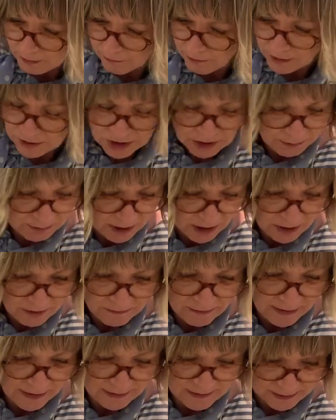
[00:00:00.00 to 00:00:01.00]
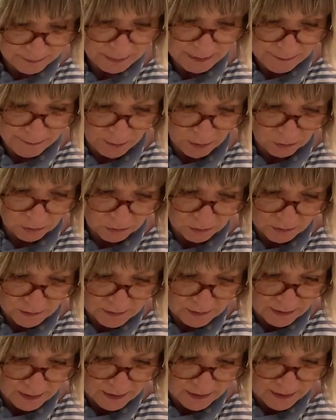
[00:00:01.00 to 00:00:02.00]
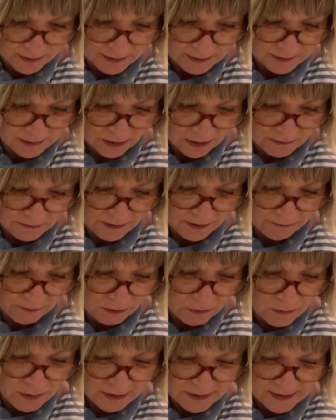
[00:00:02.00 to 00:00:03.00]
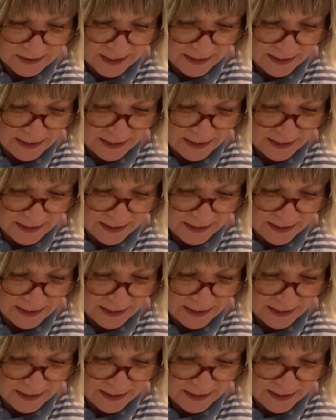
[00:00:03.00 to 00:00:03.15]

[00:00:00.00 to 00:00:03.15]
Right, should we go for that? It's a bit bold. Let's go for the, oh, let's